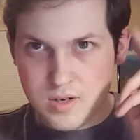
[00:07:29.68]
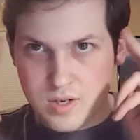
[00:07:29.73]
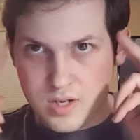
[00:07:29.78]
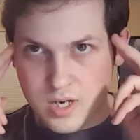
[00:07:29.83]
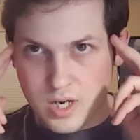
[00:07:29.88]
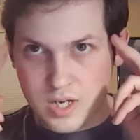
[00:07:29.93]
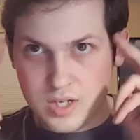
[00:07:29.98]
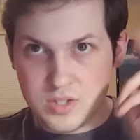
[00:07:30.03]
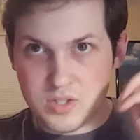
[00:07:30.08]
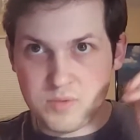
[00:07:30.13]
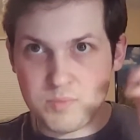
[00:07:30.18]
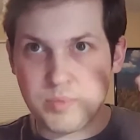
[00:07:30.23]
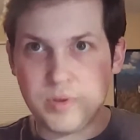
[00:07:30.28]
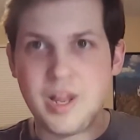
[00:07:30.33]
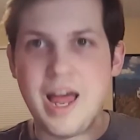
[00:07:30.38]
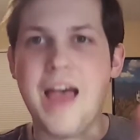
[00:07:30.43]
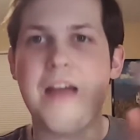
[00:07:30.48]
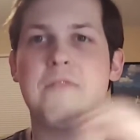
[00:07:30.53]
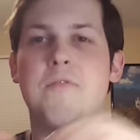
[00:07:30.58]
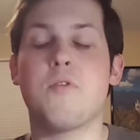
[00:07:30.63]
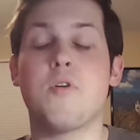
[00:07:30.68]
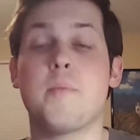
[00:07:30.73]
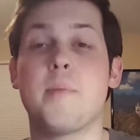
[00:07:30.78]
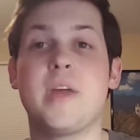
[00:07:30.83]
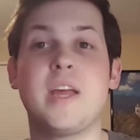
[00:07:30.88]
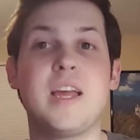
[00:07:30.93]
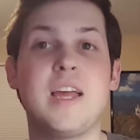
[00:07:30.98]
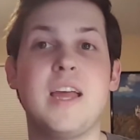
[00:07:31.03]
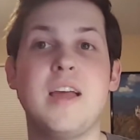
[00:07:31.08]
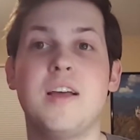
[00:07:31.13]
does
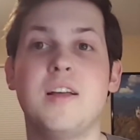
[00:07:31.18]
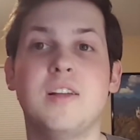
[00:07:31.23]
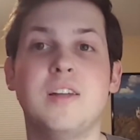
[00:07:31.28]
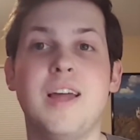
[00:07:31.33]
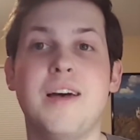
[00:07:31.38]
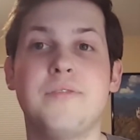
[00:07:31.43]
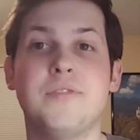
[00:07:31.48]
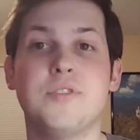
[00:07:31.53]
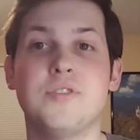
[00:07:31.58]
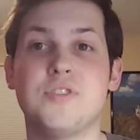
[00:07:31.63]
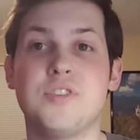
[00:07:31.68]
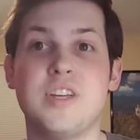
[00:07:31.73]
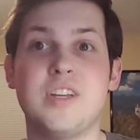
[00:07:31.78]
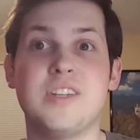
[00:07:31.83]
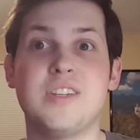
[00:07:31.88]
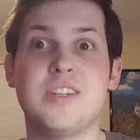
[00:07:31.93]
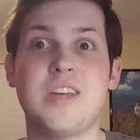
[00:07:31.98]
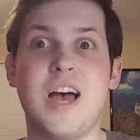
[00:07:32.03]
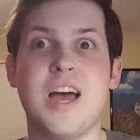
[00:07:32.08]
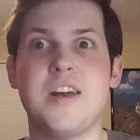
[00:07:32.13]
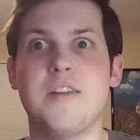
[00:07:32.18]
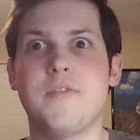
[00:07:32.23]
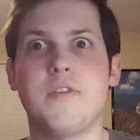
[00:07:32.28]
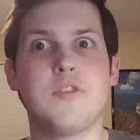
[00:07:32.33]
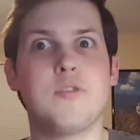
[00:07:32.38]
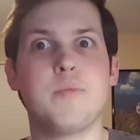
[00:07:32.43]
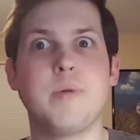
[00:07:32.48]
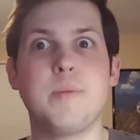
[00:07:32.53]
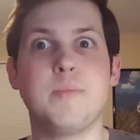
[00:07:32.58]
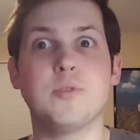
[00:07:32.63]
platforming levels inside of
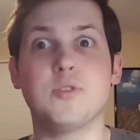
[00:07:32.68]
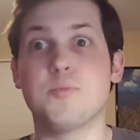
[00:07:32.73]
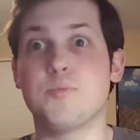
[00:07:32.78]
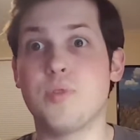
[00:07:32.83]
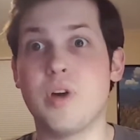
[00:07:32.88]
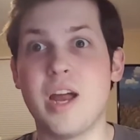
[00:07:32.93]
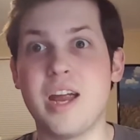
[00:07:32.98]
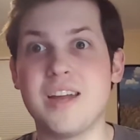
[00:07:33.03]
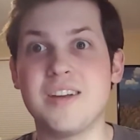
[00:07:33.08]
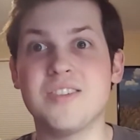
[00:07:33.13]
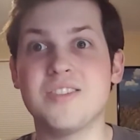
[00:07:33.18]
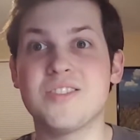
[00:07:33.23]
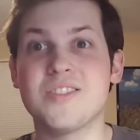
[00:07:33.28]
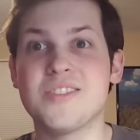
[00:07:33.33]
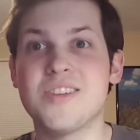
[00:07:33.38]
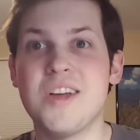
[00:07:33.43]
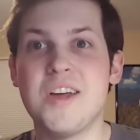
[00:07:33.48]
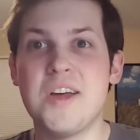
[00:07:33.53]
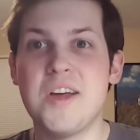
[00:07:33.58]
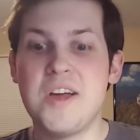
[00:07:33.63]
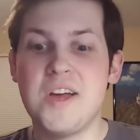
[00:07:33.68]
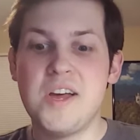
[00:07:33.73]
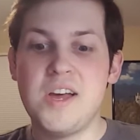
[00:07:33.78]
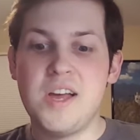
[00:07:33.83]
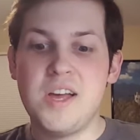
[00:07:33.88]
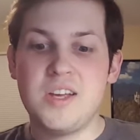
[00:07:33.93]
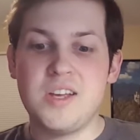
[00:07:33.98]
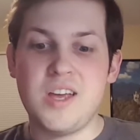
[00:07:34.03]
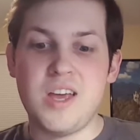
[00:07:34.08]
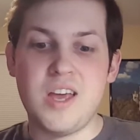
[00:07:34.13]
other people's brains.
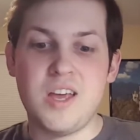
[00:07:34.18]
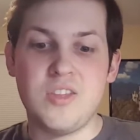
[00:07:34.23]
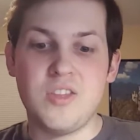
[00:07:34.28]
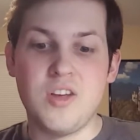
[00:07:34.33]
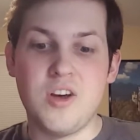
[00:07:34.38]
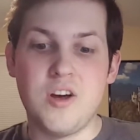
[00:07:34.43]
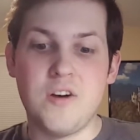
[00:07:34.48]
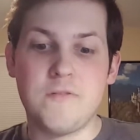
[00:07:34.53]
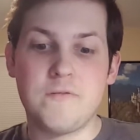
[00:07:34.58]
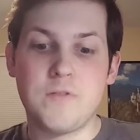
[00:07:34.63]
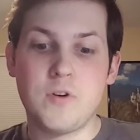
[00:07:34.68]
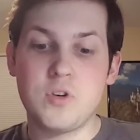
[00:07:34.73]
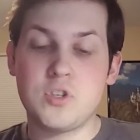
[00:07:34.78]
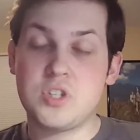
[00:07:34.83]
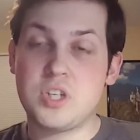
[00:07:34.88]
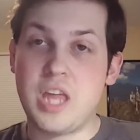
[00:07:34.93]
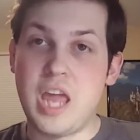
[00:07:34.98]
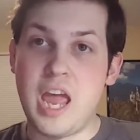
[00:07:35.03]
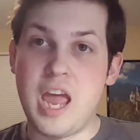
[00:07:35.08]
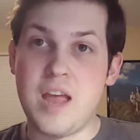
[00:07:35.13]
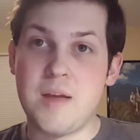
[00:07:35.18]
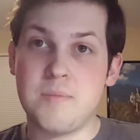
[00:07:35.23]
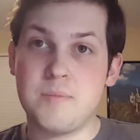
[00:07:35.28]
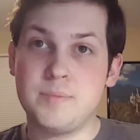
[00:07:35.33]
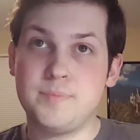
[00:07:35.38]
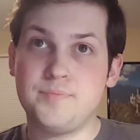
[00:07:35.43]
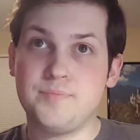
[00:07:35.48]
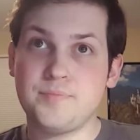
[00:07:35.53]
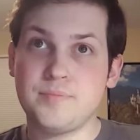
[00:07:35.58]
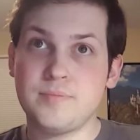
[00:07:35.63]
The first
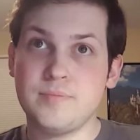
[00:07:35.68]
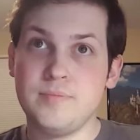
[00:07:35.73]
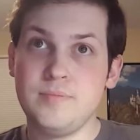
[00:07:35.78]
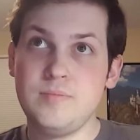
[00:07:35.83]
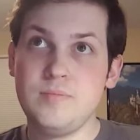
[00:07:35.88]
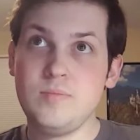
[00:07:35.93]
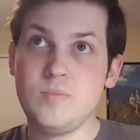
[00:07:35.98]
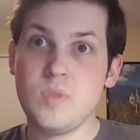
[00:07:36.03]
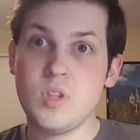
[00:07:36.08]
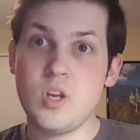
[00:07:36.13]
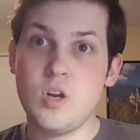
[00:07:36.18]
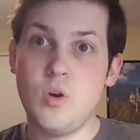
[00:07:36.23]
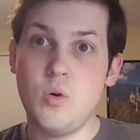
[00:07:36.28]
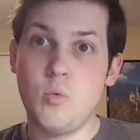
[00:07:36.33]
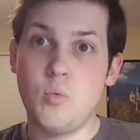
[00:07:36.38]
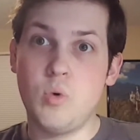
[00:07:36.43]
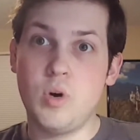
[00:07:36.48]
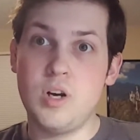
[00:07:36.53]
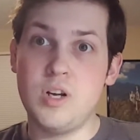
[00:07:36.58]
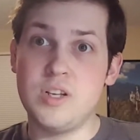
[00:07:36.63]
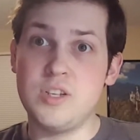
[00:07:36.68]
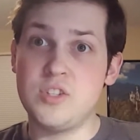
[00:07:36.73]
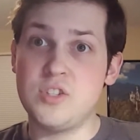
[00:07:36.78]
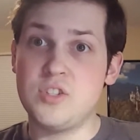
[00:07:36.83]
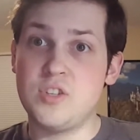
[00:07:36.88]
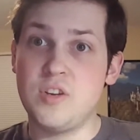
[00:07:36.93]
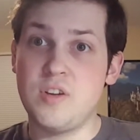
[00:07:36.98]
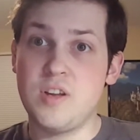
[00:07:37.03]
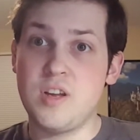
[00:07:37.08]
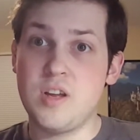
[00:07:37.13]
game
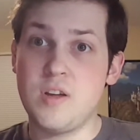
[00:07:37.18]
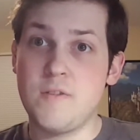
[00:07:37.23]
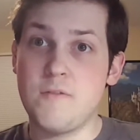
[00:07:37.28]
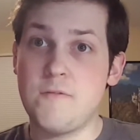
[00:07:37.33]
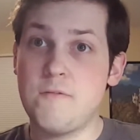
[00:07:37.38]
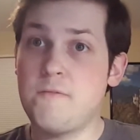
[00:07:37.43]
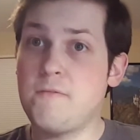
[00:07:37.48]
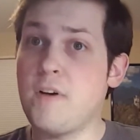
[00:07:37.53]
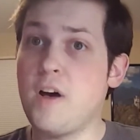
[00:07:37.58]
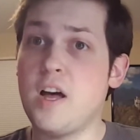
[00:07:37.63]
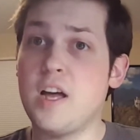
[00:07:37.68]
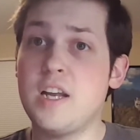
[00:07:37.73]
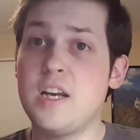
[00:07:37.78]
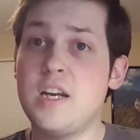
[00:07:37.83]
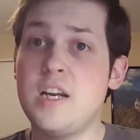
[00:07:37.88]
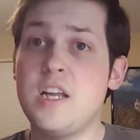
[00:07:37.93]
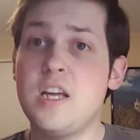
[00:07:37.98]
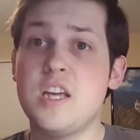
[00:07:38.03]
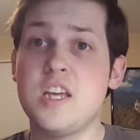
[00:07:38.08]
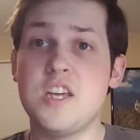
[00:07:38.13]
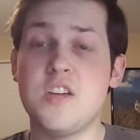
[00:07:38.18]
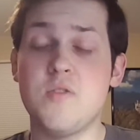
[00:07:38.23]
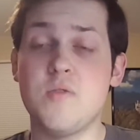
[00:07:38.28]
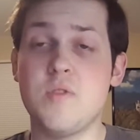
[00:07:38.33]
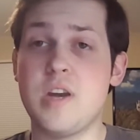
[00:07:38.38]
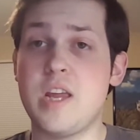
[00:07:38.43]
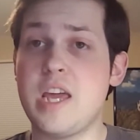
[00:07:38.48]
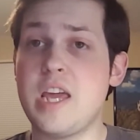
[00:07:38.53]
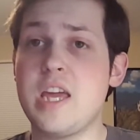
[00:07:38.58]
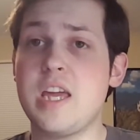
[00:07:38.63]
was fun,
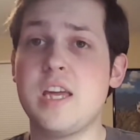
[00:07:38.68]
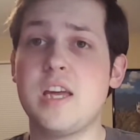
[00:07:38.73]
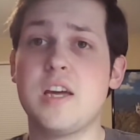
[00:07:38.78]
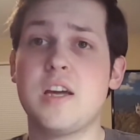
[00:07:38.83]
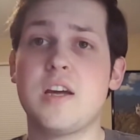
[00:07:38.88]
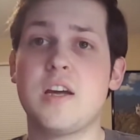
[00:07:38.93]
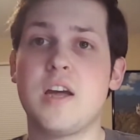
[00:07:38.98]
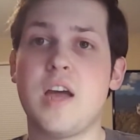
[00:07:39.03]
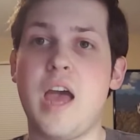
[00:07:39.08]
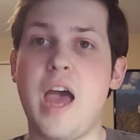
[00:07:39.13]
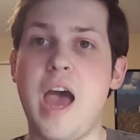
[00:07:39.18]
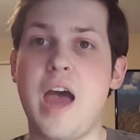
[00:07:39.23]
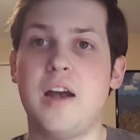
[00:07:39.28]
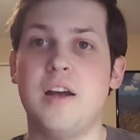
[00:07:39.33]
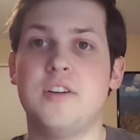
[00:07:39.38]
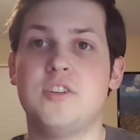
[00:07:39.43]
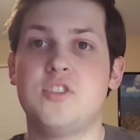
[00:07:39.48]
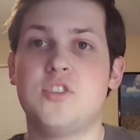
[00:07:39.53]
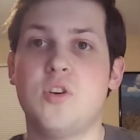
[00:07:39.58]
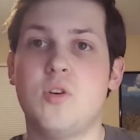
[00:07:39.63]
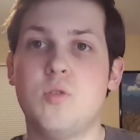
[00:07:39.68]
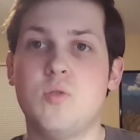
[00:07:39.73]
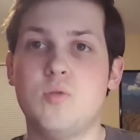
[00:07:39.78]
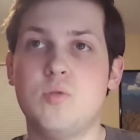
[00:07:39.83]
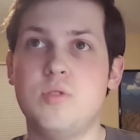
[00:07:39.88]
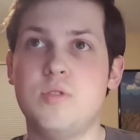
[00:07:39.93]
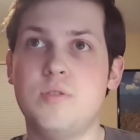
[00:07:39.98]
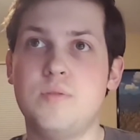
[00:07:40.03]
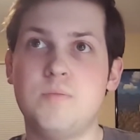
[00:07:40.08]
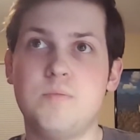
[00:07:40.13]
unique, had its
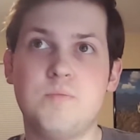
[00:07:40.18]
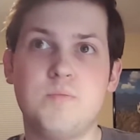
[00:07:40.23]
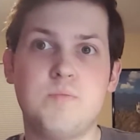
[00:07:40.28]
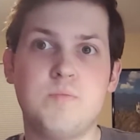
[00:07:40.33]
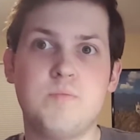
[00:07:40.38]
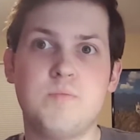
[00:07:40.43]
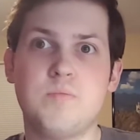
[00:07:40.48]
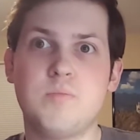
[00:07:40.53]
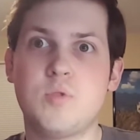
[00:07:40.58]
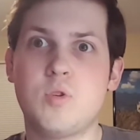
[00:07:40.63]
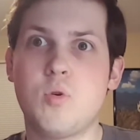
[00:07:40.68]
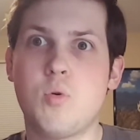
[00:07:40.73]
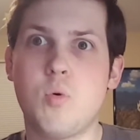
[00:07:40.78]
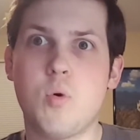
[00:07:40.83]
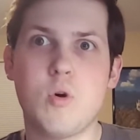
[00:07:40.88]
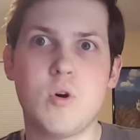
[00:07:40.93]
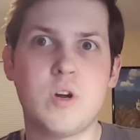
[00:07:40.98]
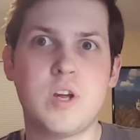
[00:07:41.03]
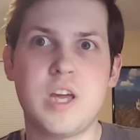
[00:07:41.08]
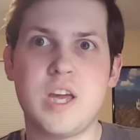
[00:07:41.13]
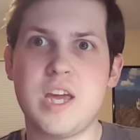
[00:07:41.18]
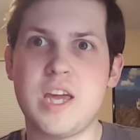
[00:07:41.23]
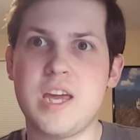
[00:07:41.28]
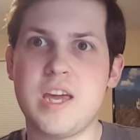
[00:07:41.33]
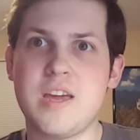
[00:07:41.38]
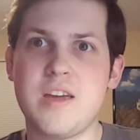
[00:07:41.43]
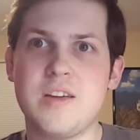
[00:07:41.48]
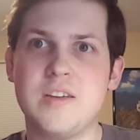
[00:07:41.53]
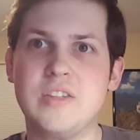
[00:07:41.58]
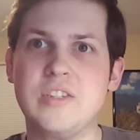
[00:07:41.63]
own
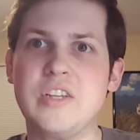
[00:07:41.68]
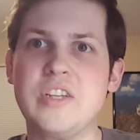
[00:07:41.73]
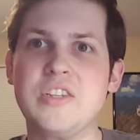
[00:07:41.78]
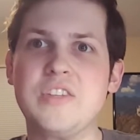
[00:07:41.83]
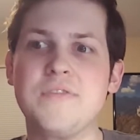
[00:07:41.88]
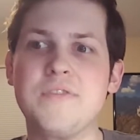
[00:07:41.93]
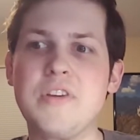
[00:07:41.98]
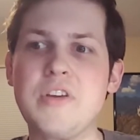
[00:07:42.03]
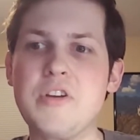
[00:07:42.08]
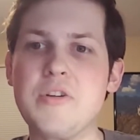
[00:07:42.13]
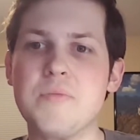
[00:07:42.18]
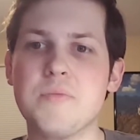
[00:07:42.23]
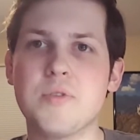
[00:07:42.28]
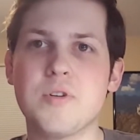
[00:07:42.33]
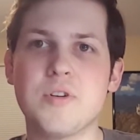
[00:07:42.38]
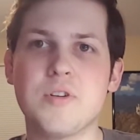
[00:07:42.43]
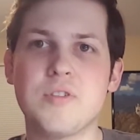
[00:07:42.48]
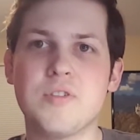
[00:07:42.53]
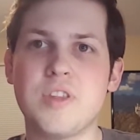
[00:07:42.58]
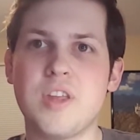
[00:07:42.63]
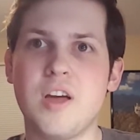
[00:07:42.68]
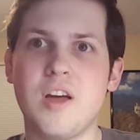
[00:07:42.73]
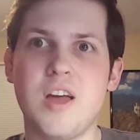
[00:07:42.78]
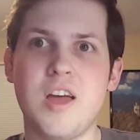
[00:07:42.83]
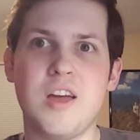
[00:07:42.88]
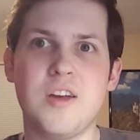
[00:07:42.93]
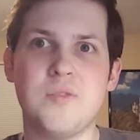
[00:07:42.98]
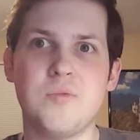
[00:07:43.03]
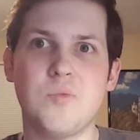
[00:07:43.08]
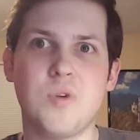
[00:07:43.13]
quirky sense of humor
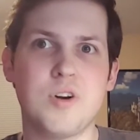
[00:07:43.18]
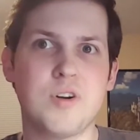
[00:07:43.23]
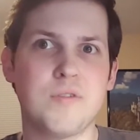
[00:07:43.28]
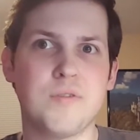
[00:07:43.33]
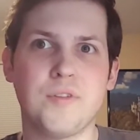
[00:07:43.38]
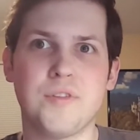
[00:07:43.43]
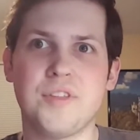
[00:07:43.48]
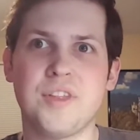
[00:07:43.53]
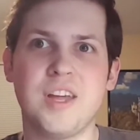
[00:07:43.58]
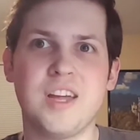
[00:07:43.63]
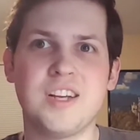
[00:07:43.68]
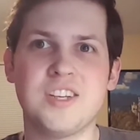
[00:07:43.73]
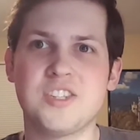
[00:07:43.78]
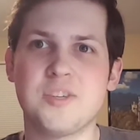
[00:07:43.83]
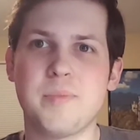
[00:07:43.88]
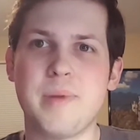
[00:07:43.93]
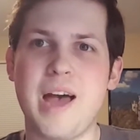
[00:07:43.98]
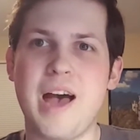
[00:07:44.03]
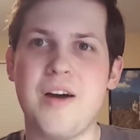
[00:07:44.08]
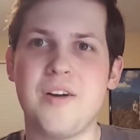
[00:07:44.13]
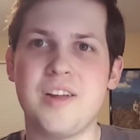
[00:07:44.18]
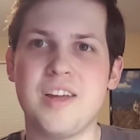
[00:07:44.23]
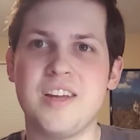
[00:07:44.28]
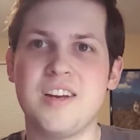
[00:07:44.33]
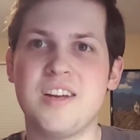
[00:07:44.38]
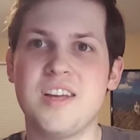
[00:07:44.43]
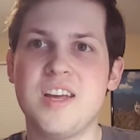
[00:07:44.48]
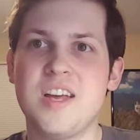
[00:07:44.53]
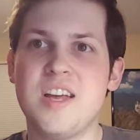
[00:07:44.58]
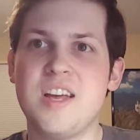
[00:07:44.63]
and wonderful things about it,